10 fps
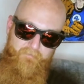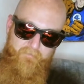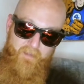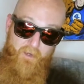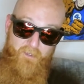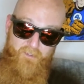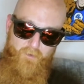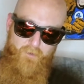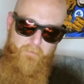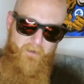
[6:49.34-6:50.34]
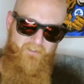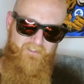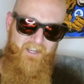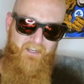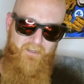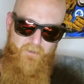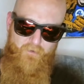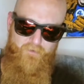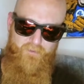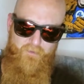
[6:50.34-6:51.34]
It is only my second, though,
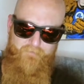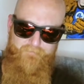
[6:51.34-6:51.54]
so...